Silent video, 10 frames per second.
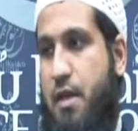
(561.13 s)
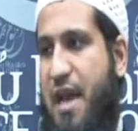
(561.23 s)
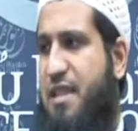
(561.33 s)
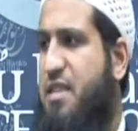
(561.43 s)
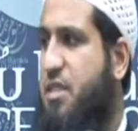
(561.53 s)

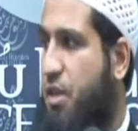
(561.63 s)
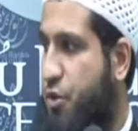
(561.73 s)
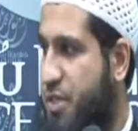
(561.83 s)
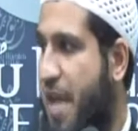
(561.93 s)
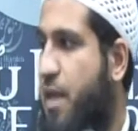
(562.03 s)
And this is
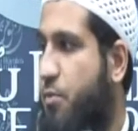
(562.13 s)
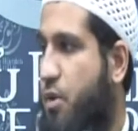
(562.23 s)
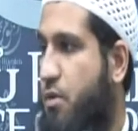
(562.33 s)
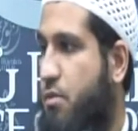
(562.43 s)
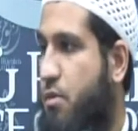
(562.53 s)

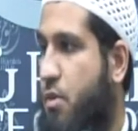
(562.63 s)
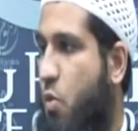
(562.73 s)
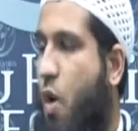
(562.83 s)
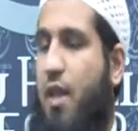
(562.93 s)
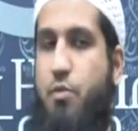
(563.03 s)
understandable
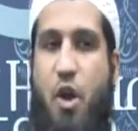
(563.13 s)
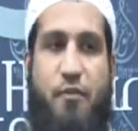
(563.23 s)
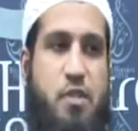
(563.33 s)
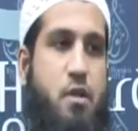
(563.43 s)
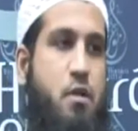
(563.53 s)
while the
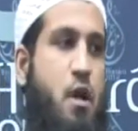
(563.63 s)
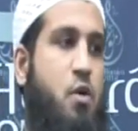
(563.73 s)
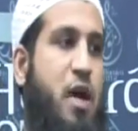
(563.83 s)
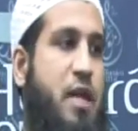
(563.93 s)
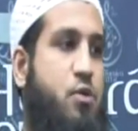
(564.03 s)
Prophet
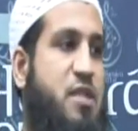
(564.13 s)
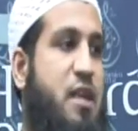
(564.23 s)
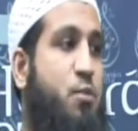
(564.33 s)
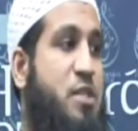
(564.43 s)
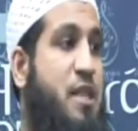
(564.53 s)
sallallahu alayhi wa
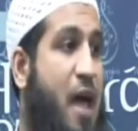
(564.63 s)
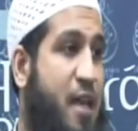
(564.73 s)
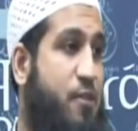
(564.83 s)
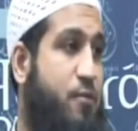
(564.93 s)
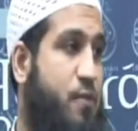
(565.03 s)
sallam was
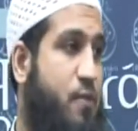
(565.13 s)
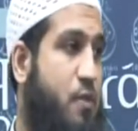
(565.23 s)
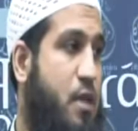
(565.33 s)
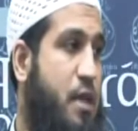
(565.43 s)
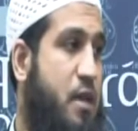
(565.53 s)
alive.
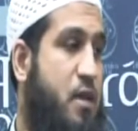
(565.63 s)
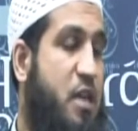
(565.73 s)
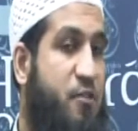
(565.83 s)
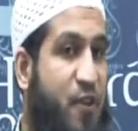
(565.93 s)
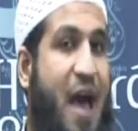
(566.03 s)

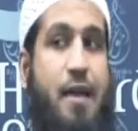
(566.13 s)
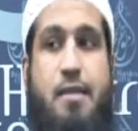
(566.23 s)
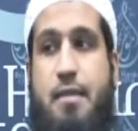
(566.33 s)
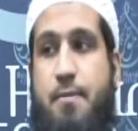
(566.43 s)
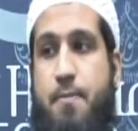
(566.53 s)
In
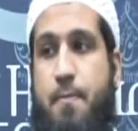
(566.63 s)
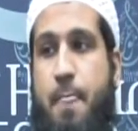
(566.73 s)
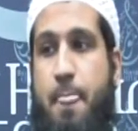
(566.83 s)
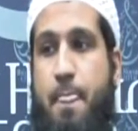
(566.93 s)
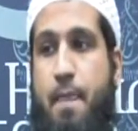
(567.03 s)
fact,
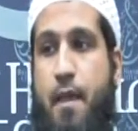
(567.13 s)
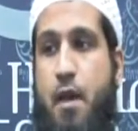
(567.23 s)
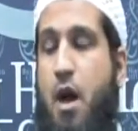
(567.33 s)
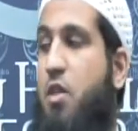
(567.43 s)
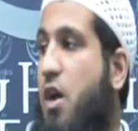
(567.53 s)

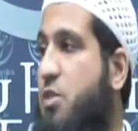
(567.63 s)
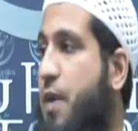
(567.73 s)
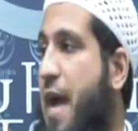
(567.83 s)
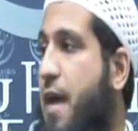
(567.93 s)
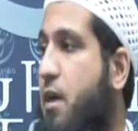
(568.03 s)
Allah
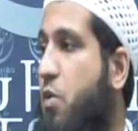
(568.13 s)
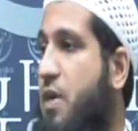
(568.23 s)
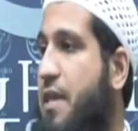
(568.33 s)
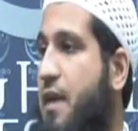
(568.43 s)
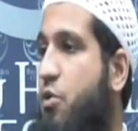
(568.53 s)
subhanahu
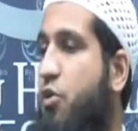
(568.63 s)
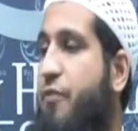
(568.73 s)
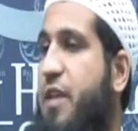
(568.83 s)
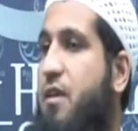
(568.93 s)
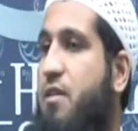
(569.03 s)
wa ta'ala
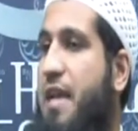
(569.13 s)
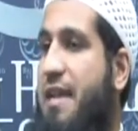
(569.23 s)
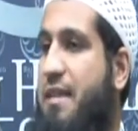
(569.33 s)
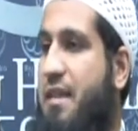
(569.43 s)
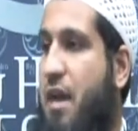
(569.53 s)
revealed
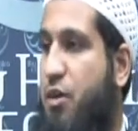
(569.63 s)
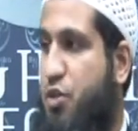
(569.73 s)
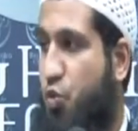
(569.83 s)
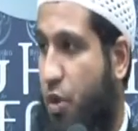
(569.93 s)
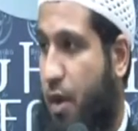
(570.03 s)
an entire
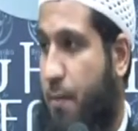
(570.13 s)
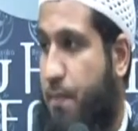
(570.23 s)
surah